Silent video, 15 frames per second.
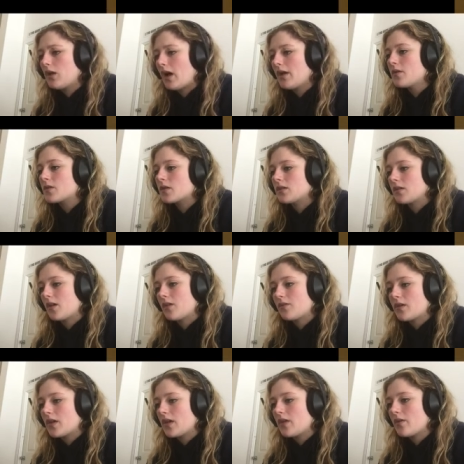I used to love
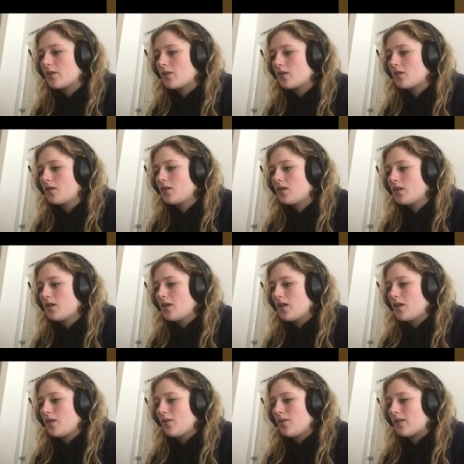Keyhole
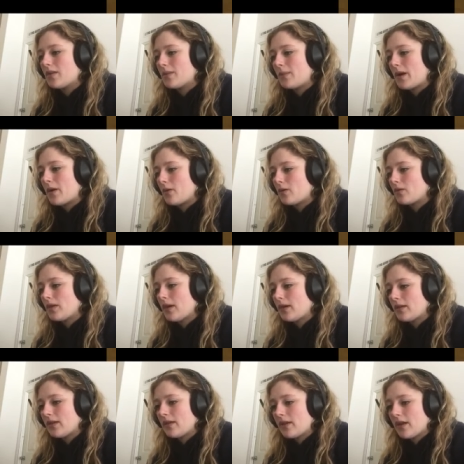with my old
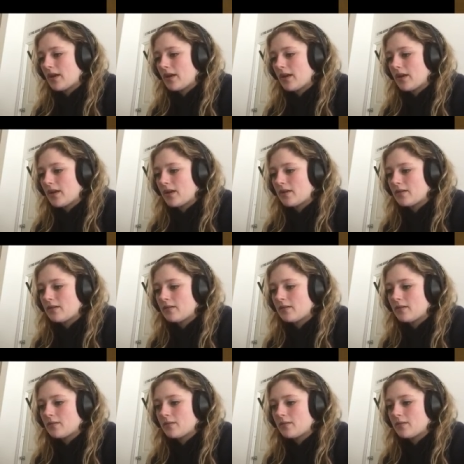gelding that I had,